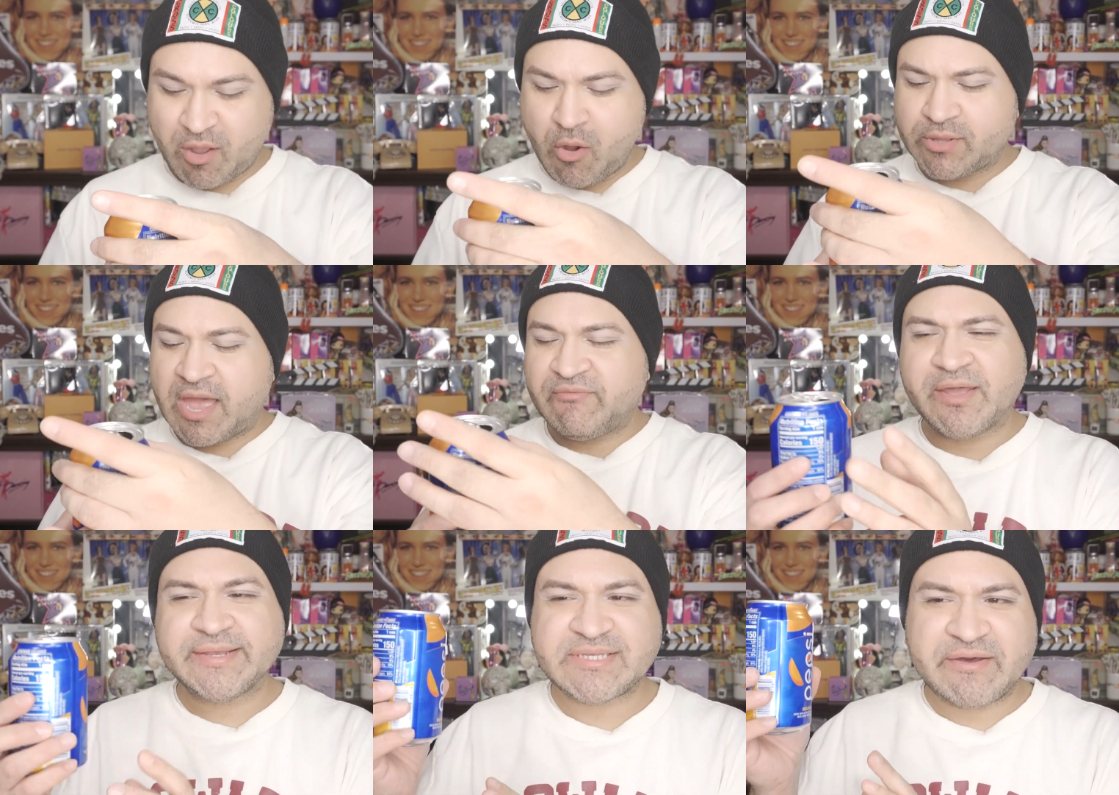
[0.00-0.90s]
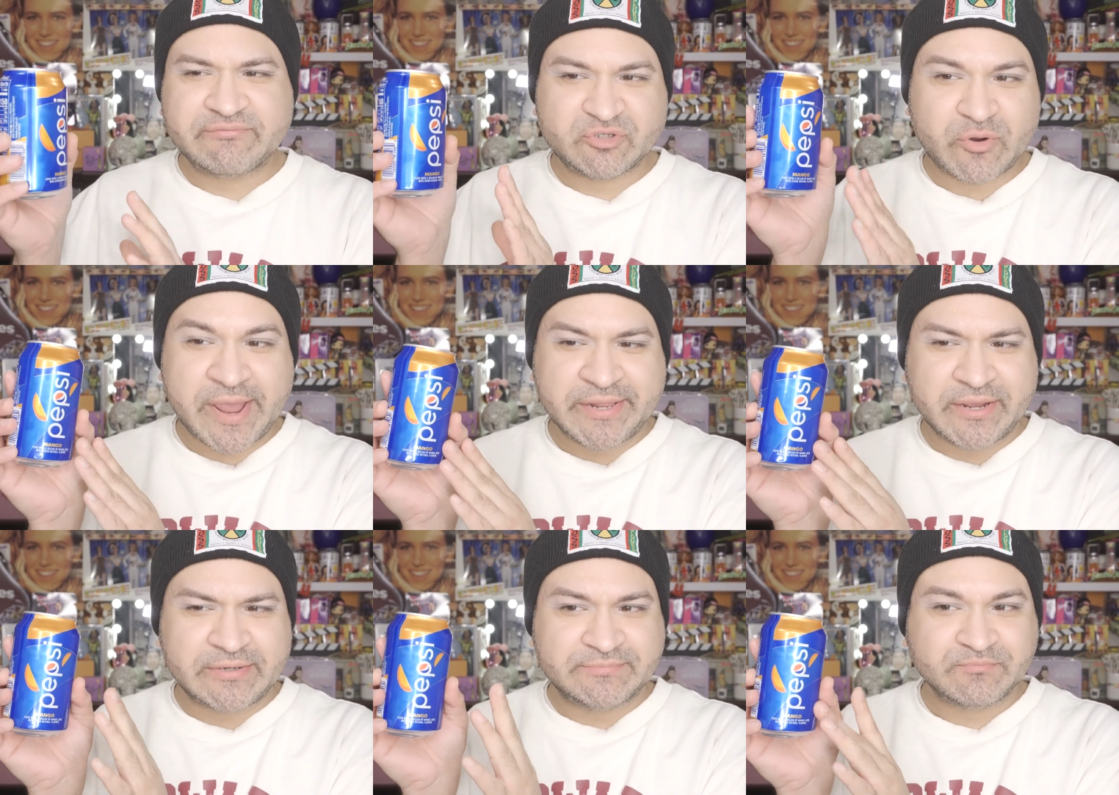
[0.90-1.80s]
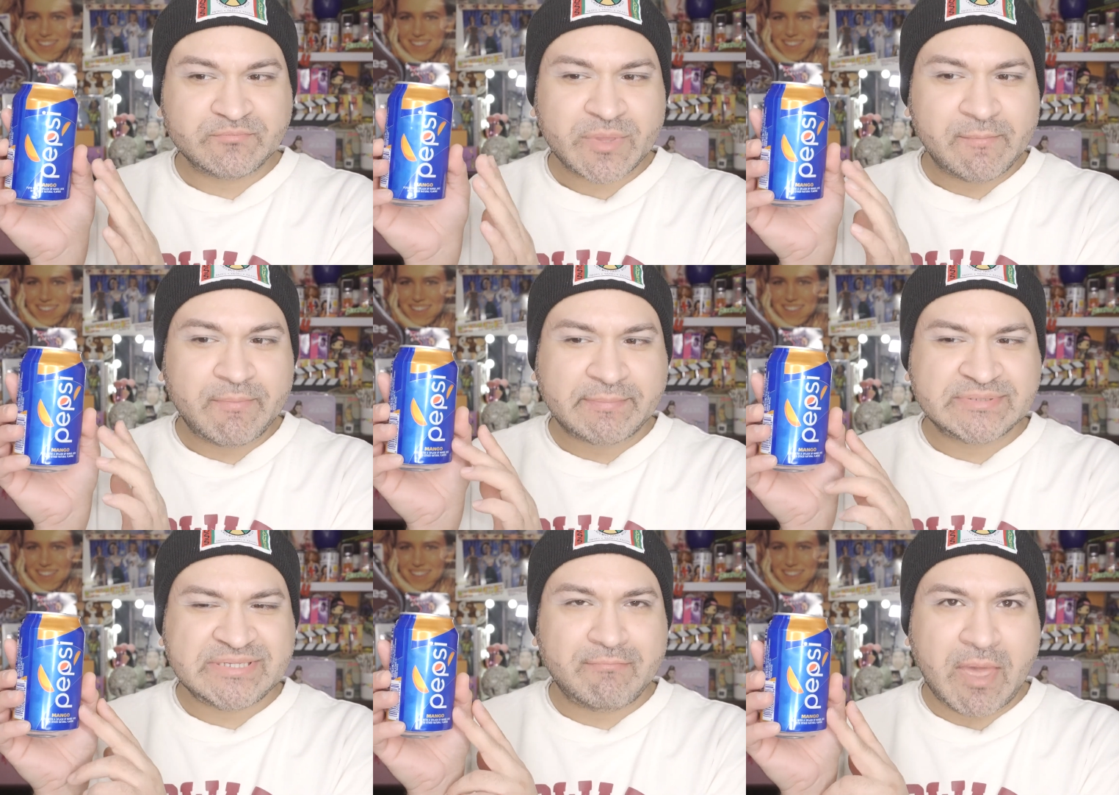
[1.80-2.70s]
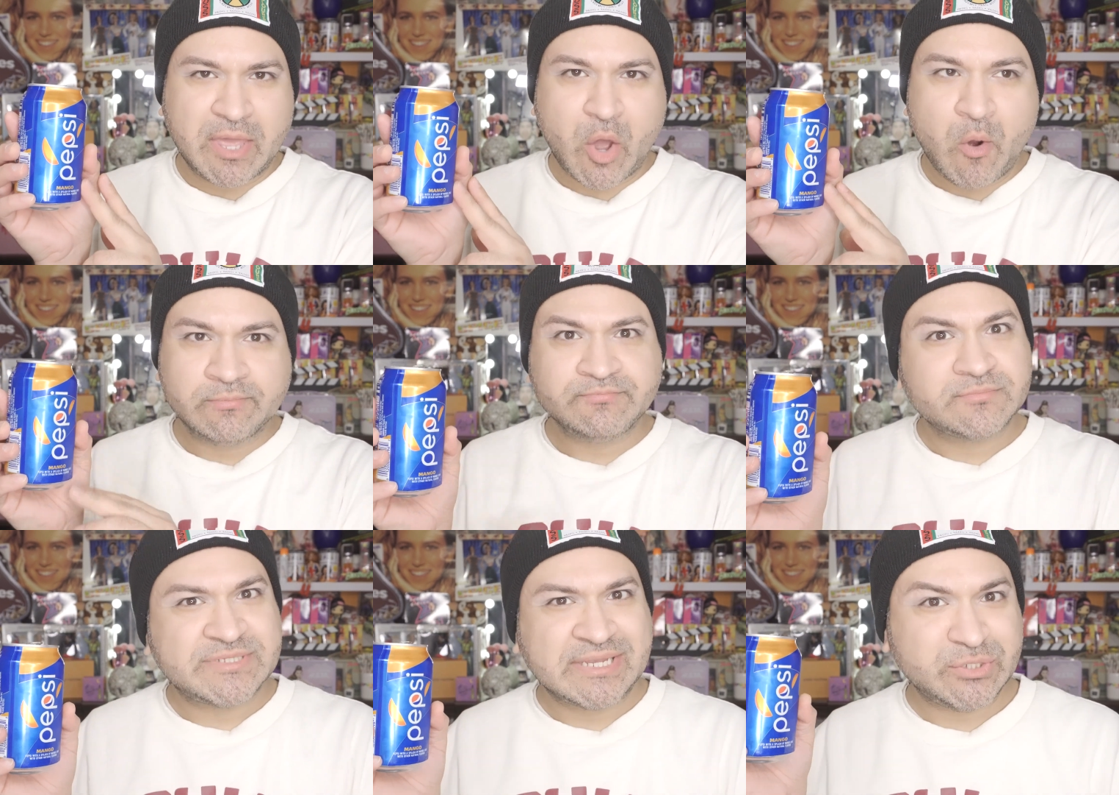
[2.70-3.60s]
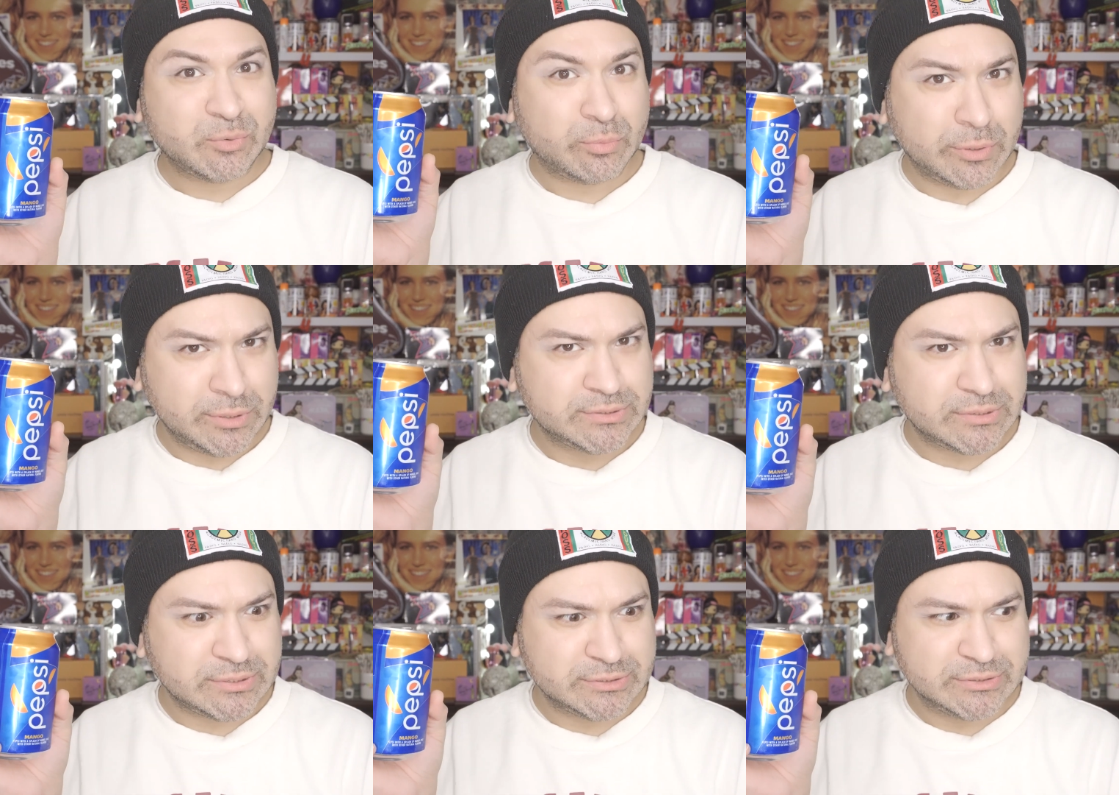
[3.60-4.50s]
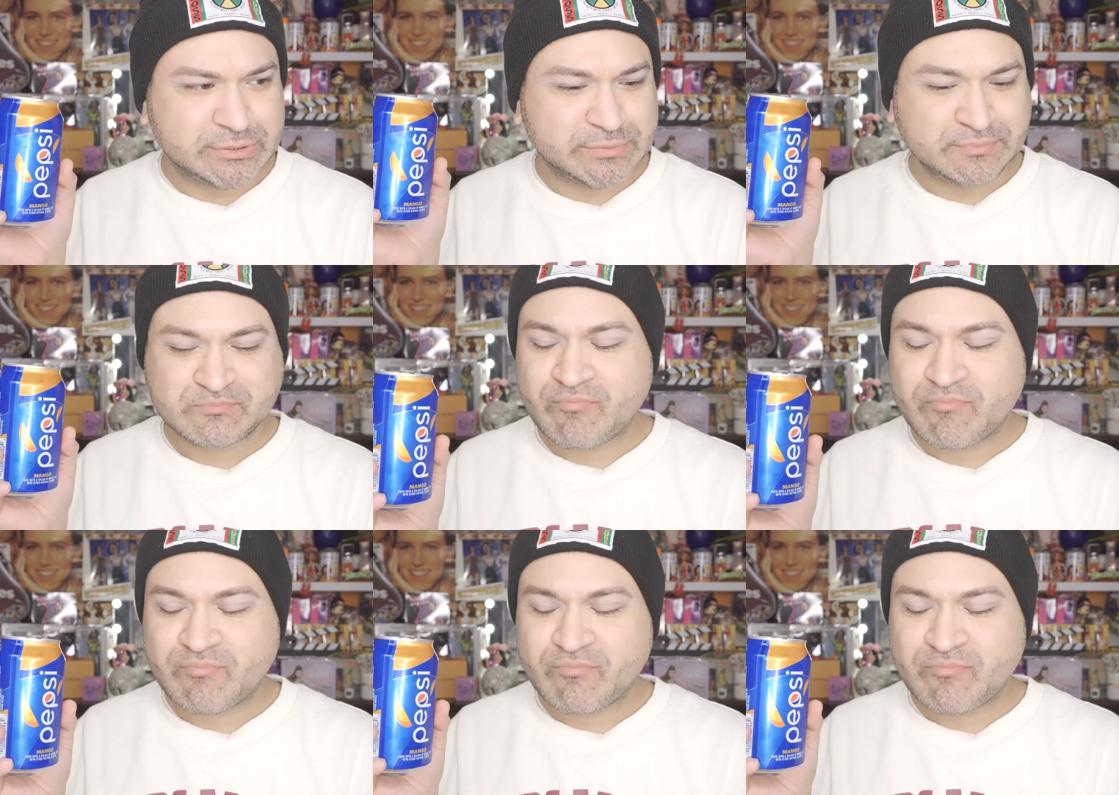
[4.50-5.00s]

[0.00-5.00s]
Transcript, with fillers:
Speaker 1: Oh, have you guys have tried um, Pepsi Mango? It's actually really delicious.